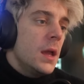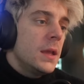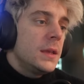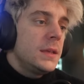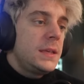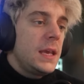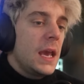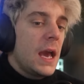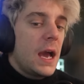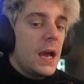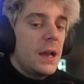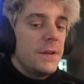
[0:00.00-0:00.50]

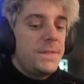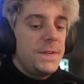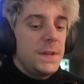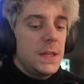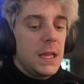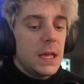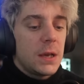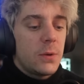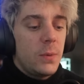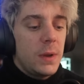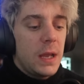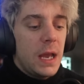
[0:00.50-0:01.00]
Yeah, I
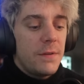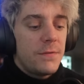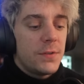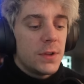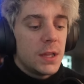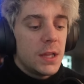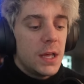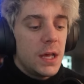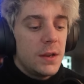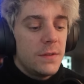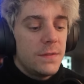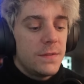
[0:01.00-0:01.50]
feel like we have a
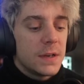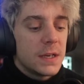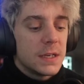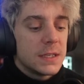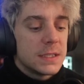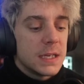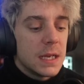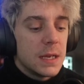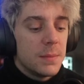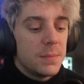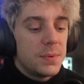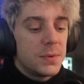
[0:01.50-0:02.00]
lot of
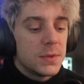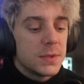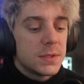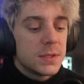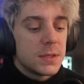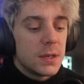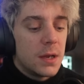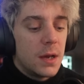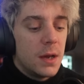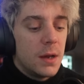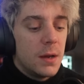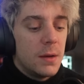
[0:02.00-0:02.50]

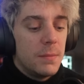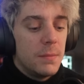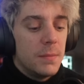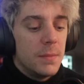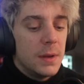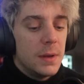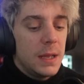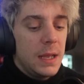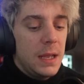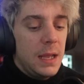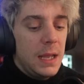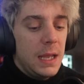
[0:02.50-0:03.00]
examples
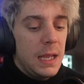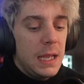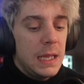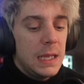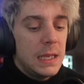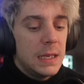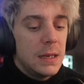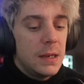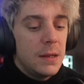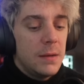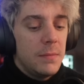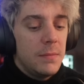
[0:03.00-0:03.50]

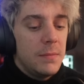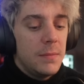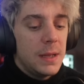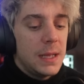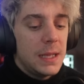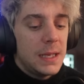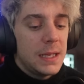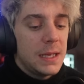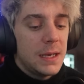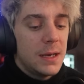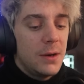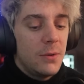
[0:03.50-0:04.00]
in
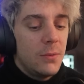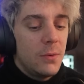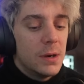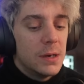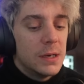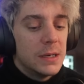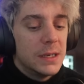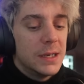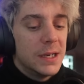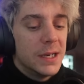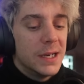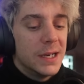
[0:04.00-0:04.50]
media
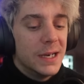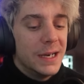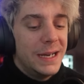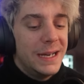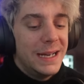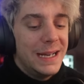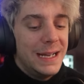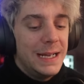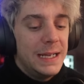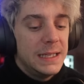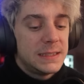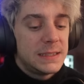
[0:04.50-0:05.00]
where
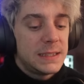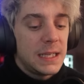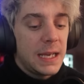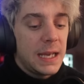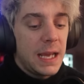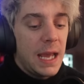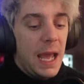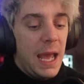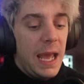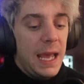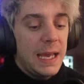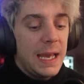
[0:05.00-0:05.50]
it's
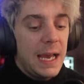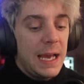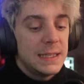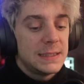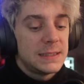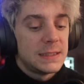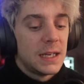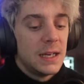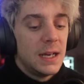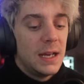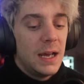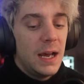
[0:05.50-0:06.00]
like, hey
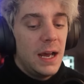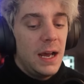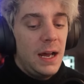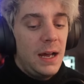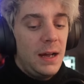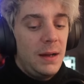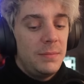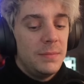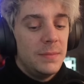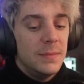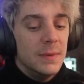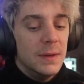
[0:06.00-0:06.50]
guys,
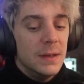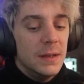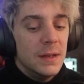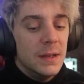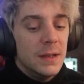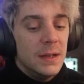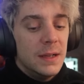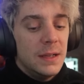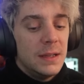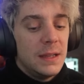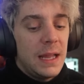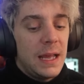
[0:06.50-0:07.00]

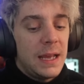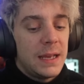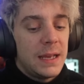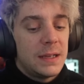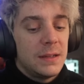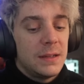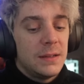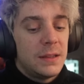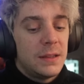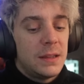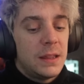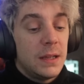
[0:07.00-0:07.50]

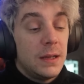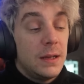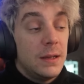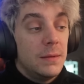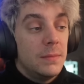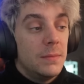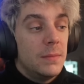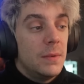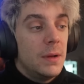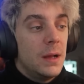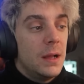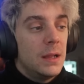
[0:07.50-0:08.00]
like
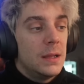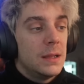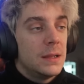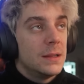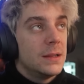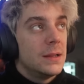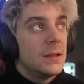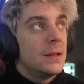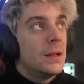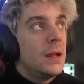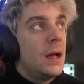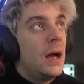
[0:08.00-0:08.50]
the
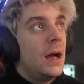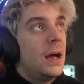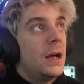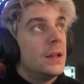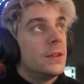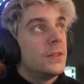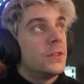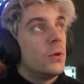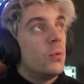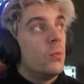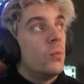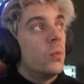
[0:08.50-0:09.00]

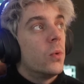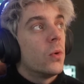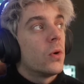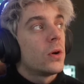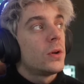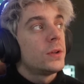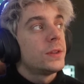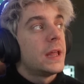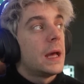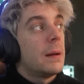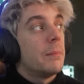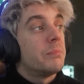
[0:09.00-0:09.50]

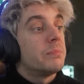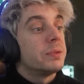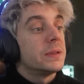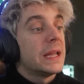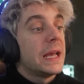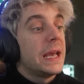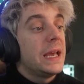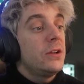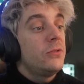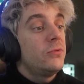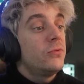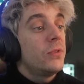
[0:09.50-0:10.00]
world that
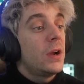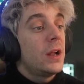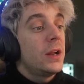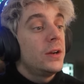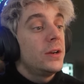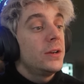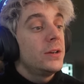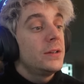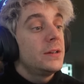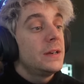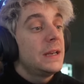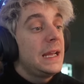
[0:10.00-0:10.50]
Blade
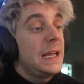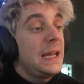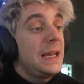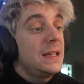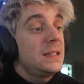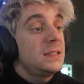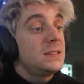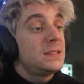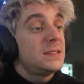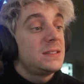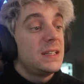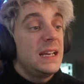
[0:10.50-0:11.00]
Runner
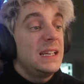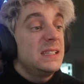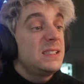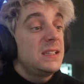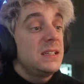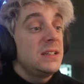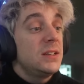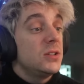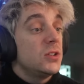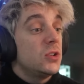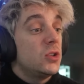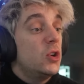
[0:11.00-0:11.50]

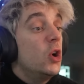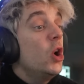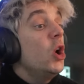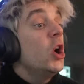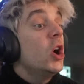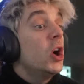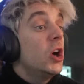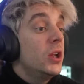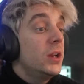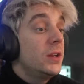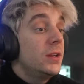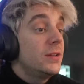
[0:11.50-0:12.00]
isn't
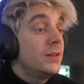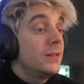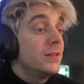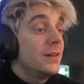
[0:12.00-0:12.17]
good.